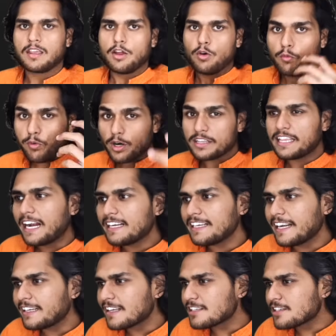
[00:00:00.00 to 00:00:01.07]
For that,
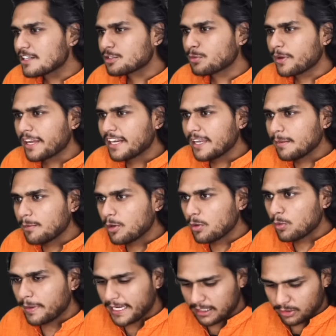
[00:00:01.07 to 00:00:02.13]
let us just quickly go
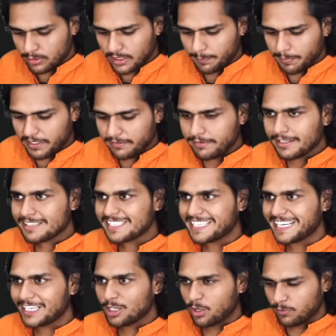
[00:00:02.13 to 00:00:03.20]
back to the previous
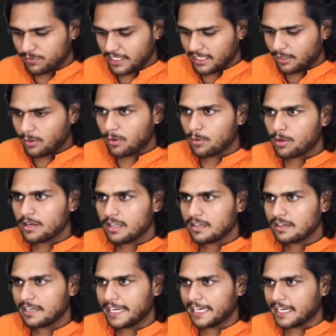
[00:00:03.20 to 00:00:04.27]
state of the code,
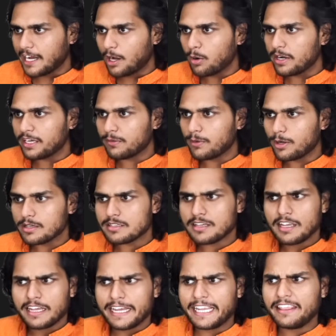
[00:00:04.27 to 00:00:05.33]
like how it was,
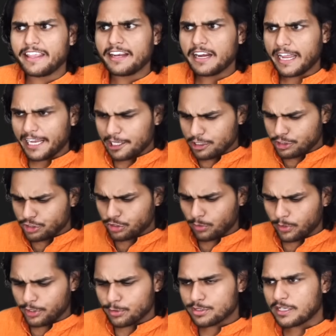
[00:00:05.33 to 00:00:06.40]
and then I'll show
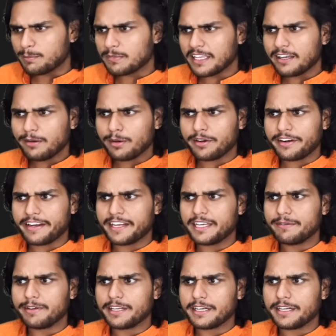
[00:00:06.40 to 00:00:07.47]
you something really
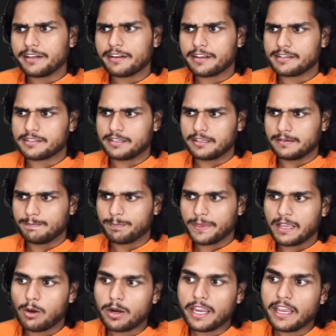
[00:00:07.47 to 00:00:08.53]
very interesting.
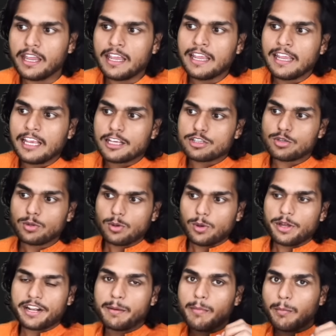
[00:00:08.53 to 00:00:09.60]
Okay, so
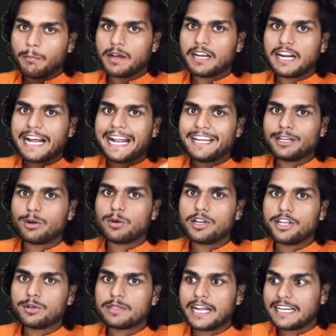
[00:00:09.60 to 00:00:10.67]
remember I told
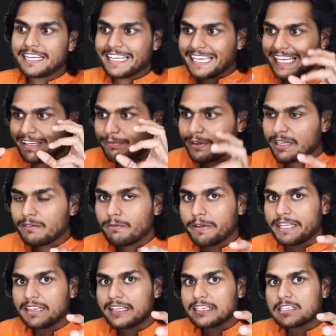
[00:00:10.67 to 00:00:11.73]
you that even
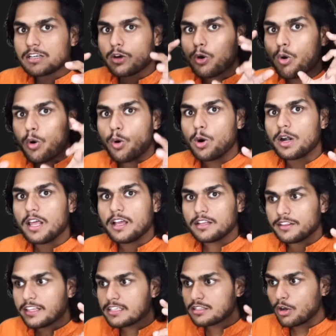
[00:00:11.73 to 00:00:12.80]
when this
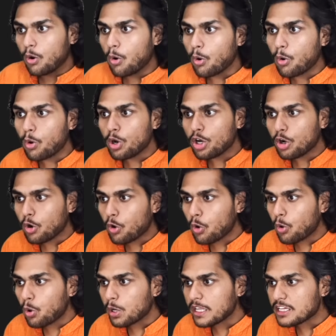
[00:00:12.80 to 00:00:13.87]
whole
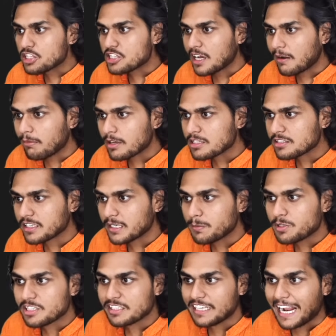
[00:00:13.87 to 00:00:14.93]
code in JavaScript
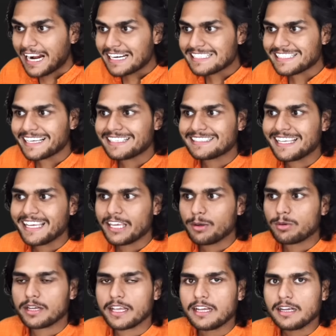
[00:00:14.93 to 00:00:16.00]
starts
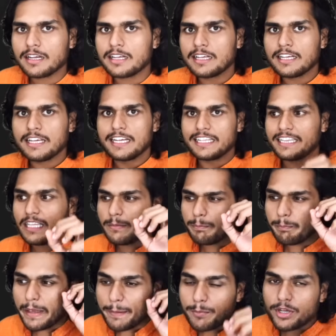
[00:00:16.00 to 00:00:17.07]
executing, the
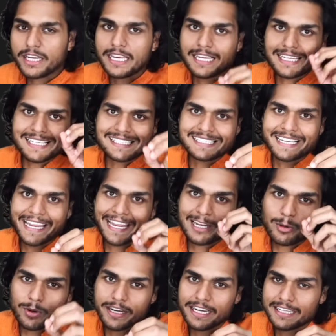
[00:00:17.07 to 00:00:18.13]
memory is
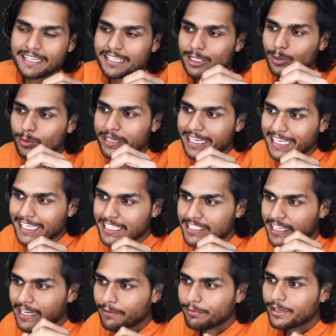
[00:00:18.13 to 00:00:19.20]
allocated to each
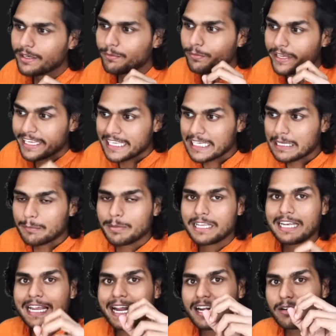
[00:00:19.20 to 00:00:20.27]
and every
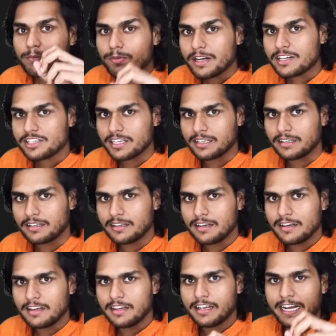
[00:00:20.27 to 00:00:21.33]
variable and function.
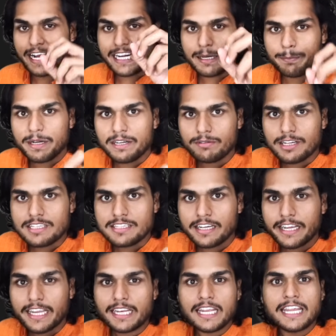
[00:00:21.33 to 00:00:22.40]
I repeat once
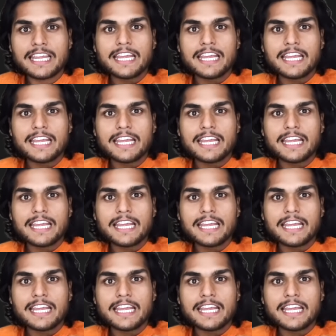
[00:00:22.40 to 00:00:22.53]
again,